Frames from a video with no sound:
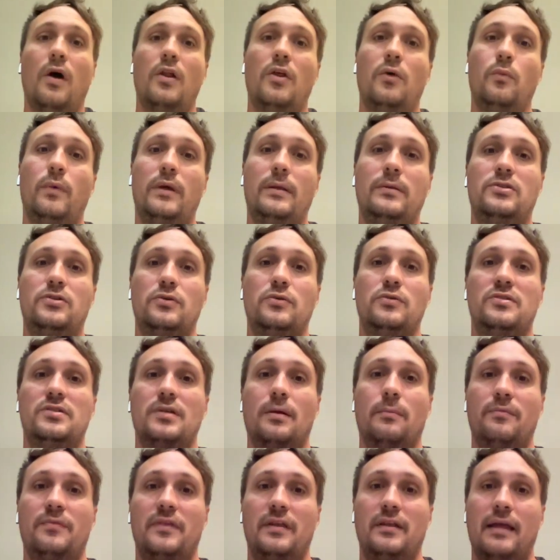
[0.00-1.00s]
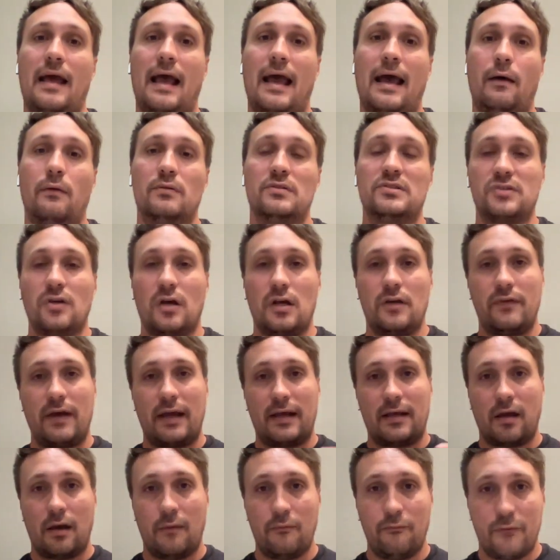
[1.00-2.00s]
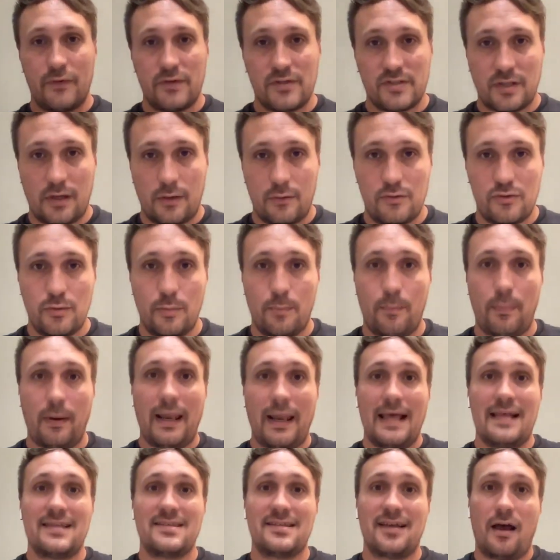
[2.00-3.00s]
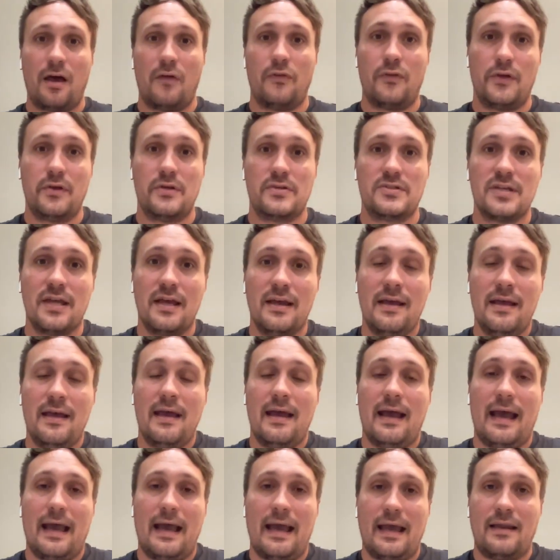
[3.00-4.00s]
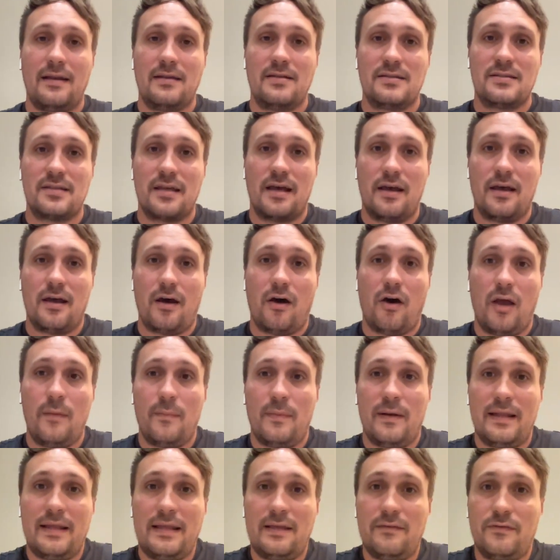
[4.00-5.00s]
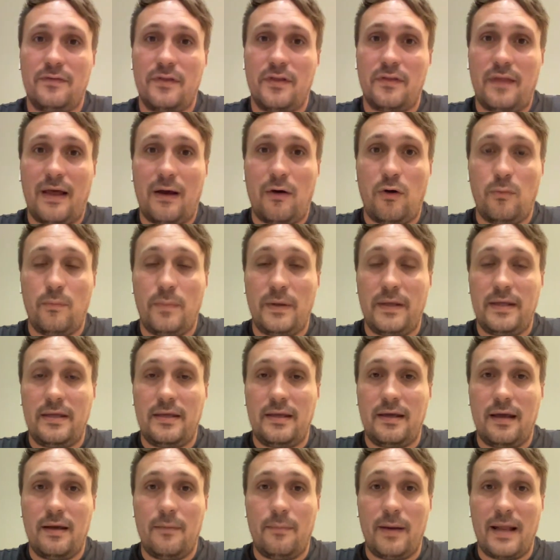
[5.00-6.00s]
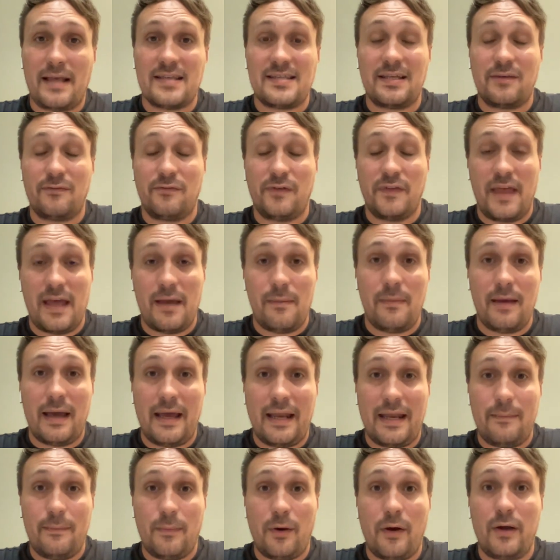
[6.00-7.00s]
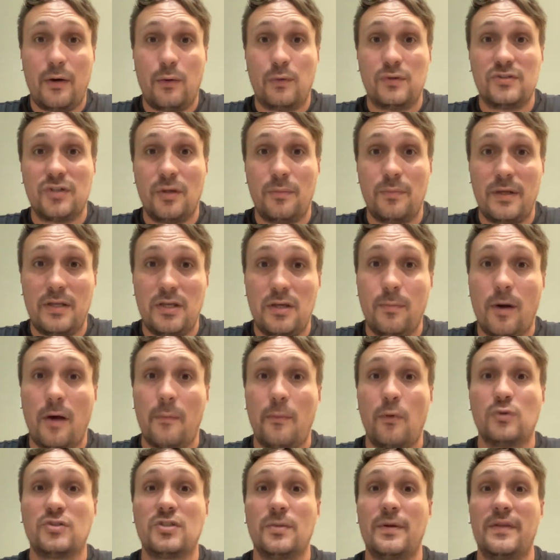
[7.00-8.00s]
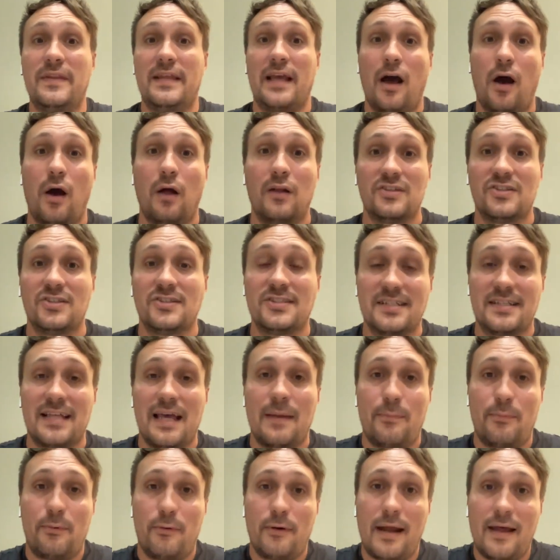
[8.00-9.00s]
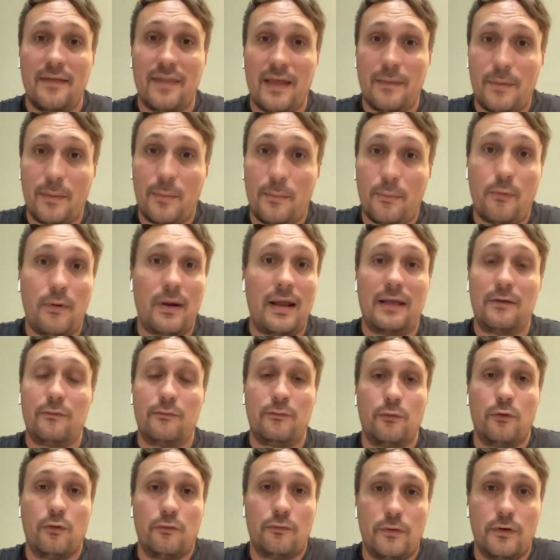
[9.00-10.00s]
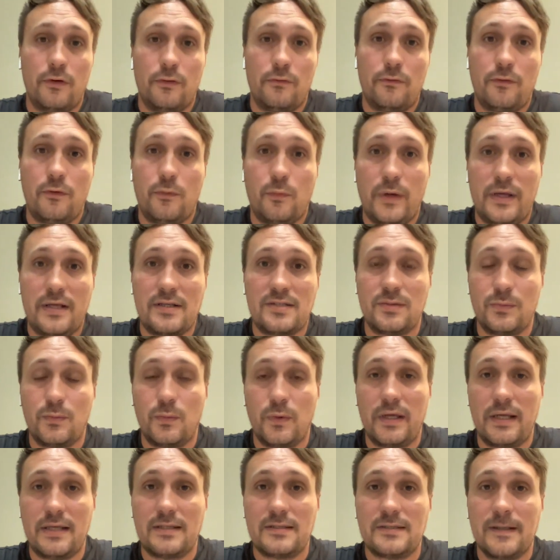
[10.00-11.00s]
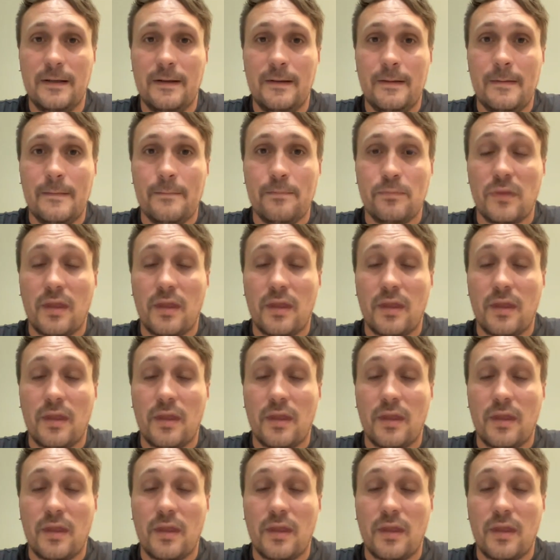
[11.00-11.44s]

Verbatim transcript: Why don't we do something outside of our comfort zone to bless others? And I believe that will be a blessing for them. And you might also be the answer to their prayer they've been praying for weeks and weeks.